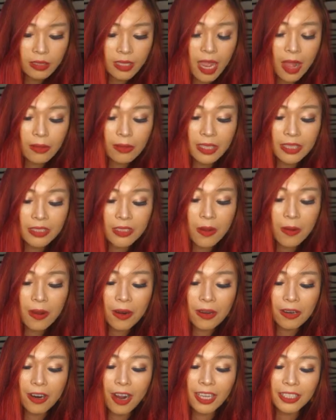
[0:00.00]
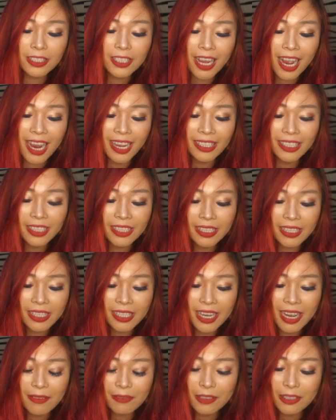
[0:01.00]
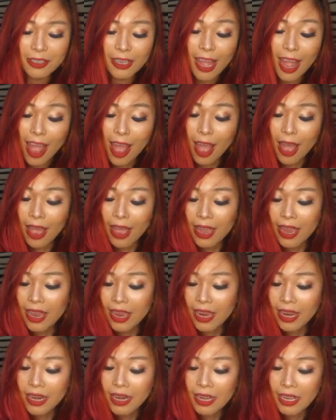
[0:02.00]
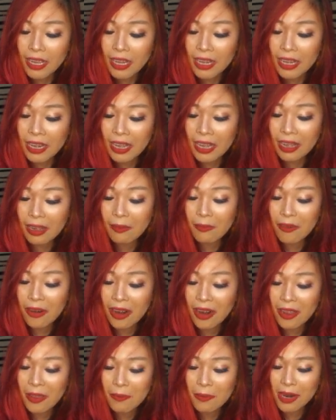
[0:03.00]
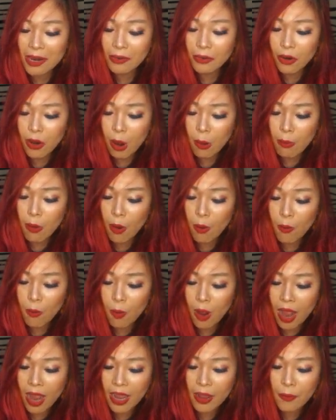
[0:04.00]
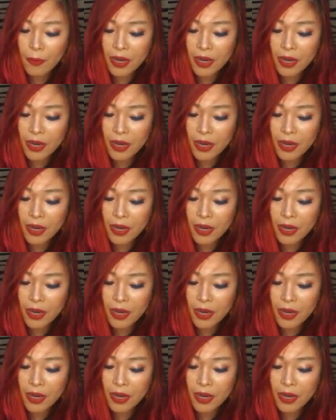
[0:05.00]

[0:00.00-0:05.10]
Now let's go across the island, and I have to and I'm wearing my robe. Why?